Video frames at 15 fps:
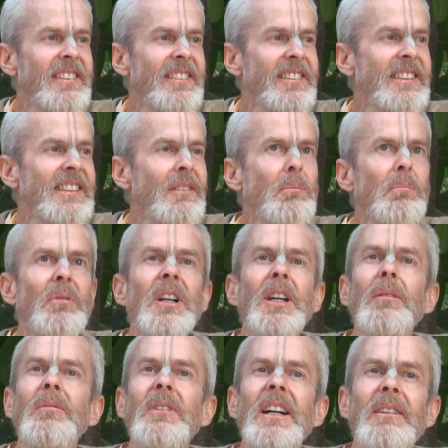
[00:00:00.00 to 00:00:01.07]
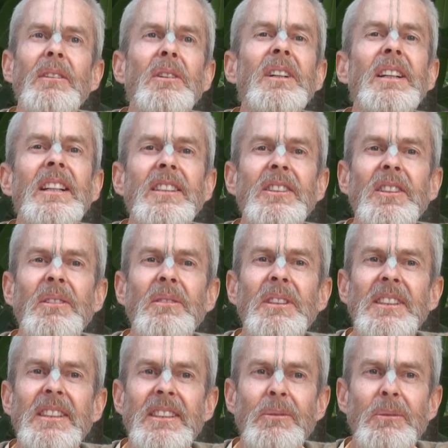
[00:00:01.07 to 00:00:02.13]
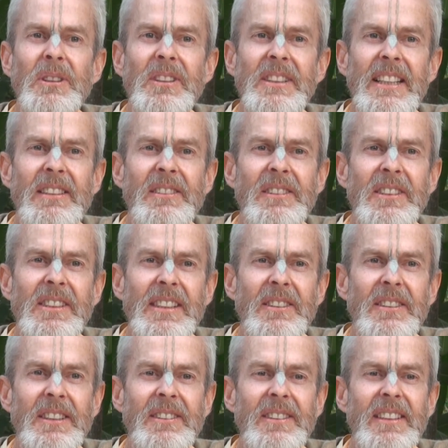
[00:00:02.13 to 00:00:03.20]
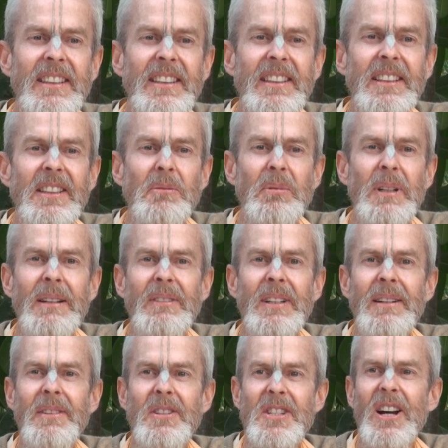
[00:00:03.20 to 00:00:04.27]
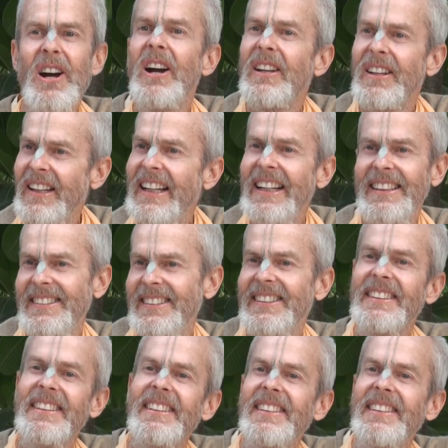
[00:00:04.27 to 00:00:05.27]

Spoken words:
What does it mean, Prem Dham? Okay, that's all his words, I don't understand. Prem Dham means heartland.